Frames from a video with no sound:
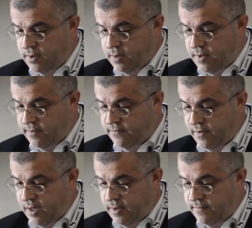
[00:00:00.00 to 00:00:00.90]
number
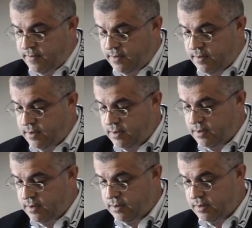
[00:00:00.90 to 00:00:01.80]

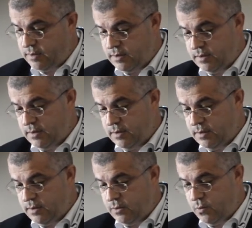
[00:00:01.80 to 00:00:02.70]

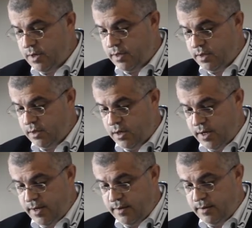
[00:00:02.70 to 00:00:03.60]

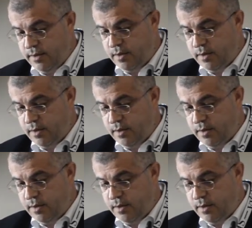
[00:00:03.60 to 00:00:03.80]
519,